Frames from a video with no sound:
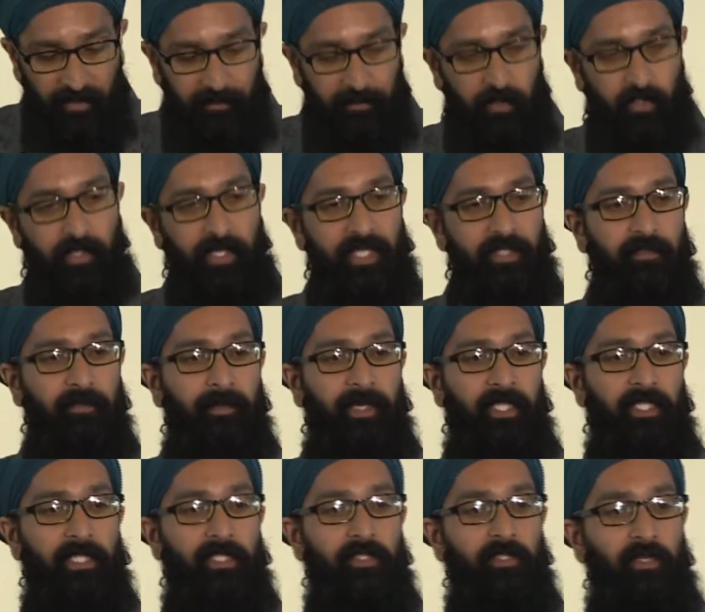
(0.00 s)
a few
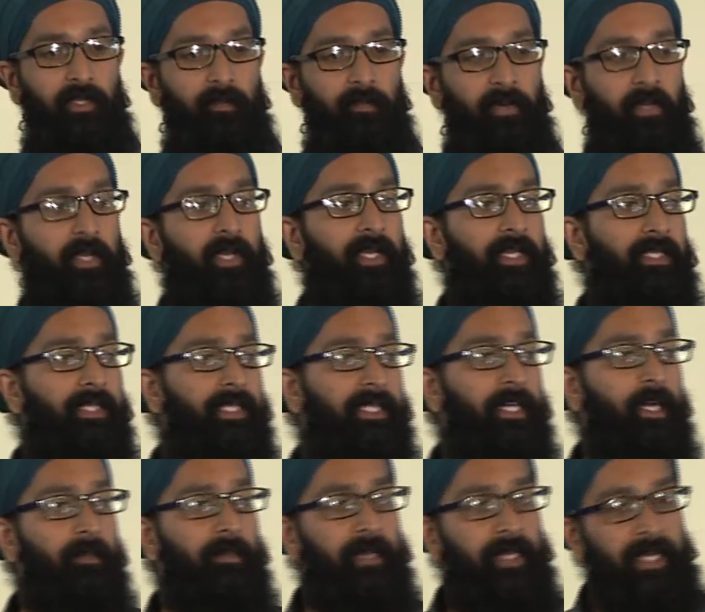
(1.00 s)
transformations, you can put it into
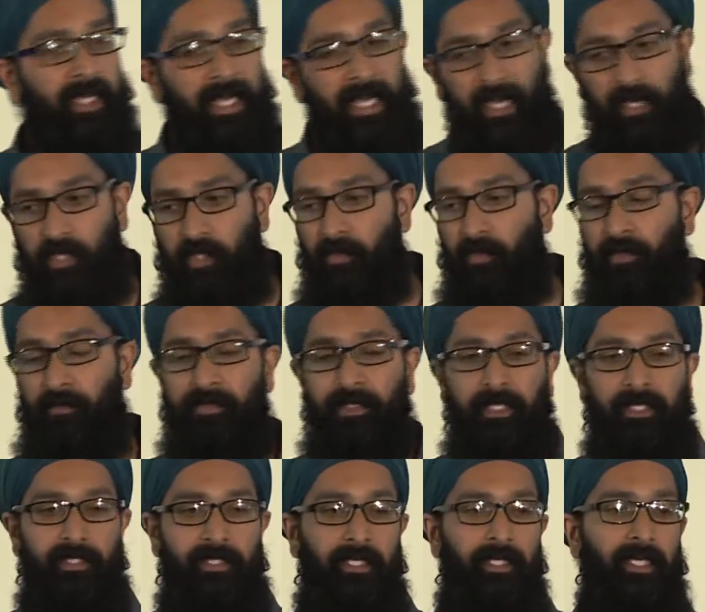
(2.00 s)
Yelp, and now you will be
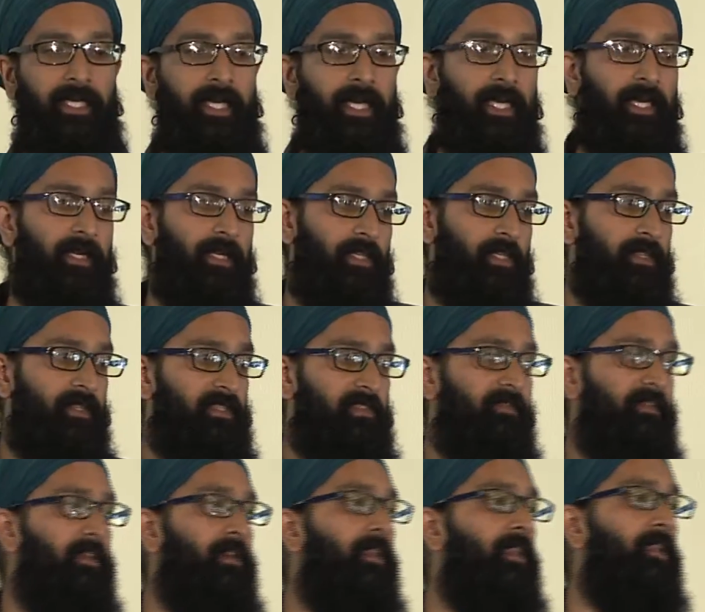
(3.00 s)
syndicated into this
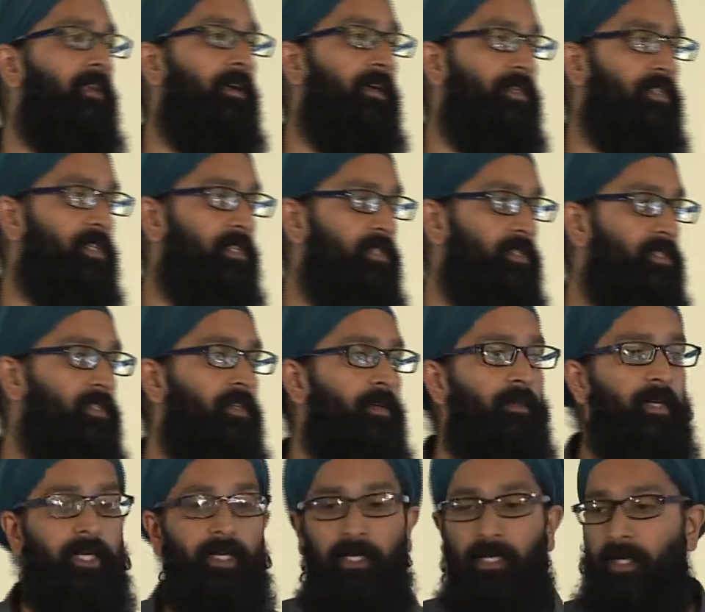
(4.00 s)
very large
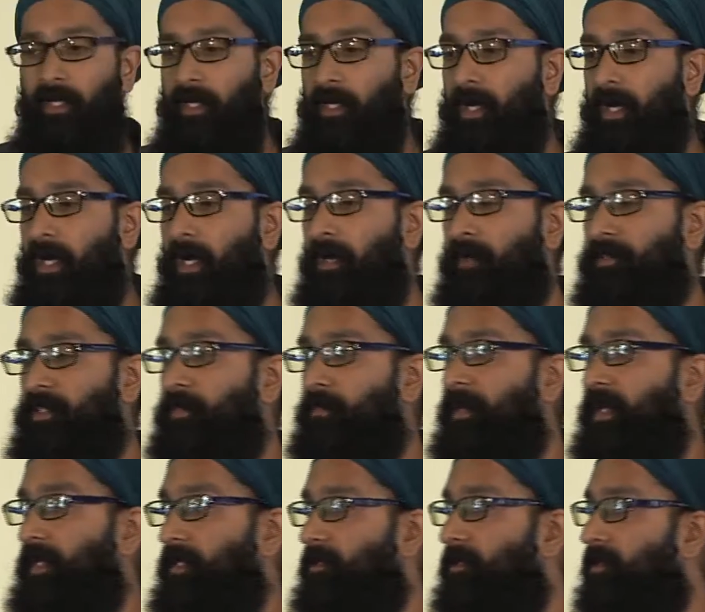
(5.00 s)
consumer
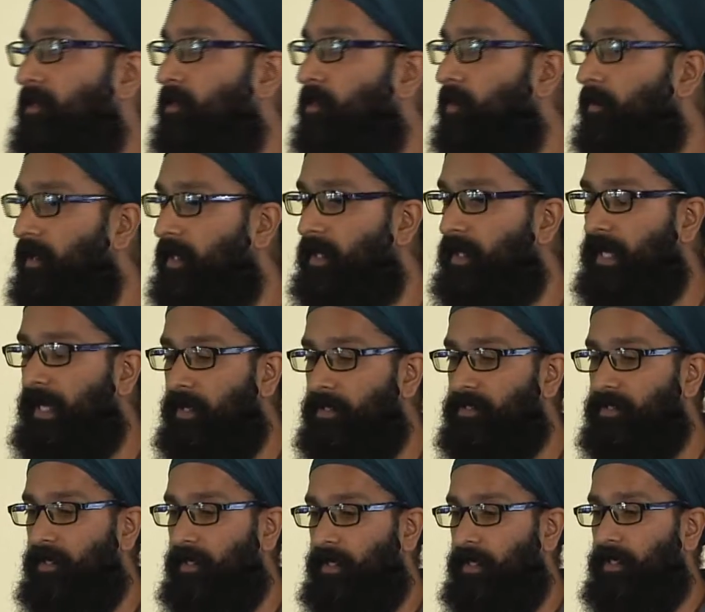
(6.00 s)
space. And so it allows
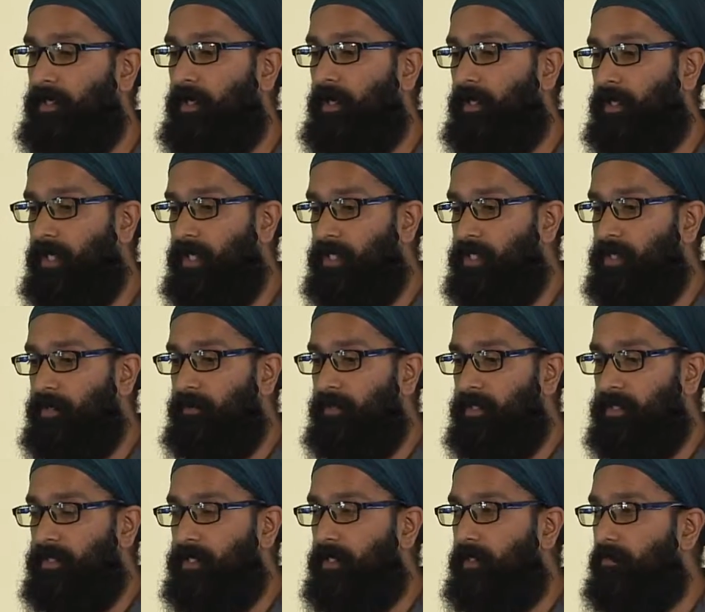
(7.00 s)
our
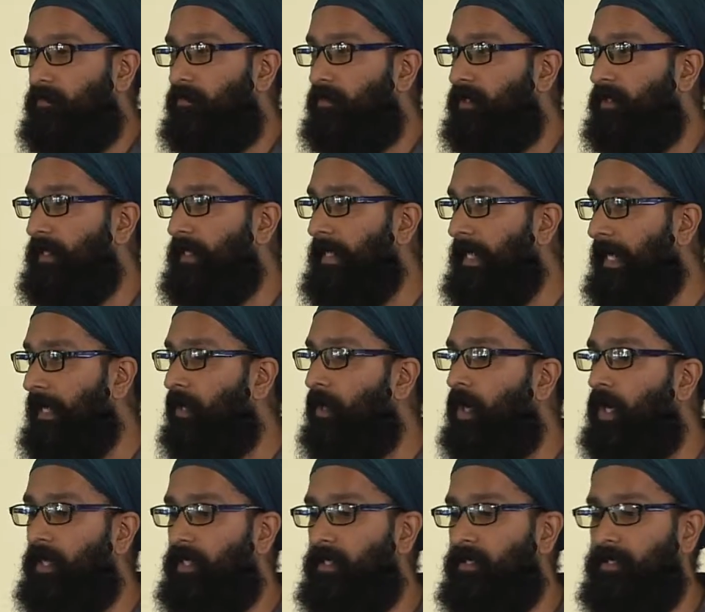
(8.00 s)
customers to really get an
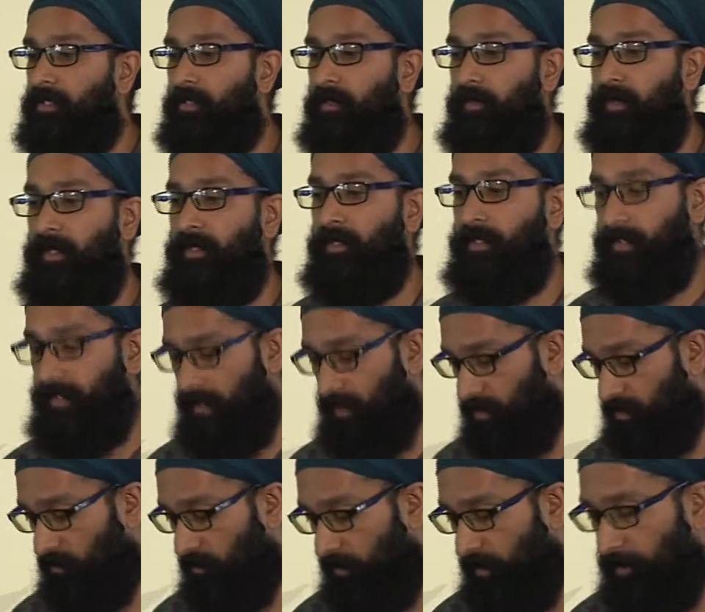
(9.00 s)
audience around their data
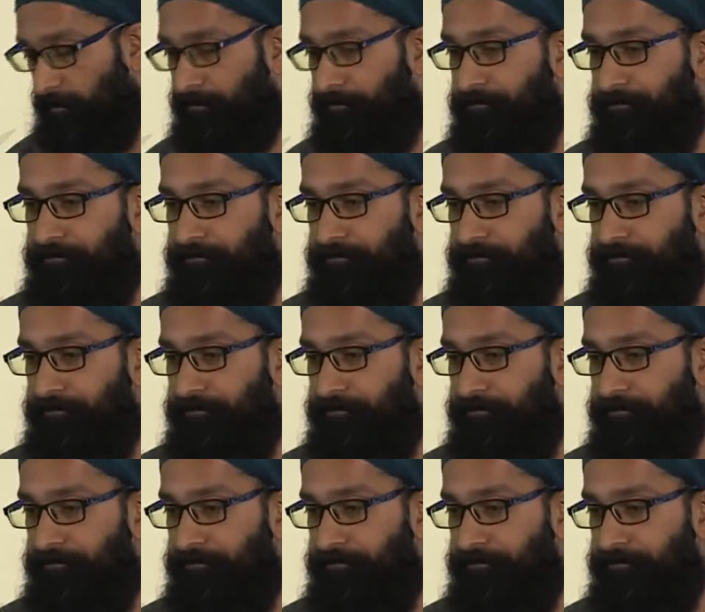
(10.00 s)
as well.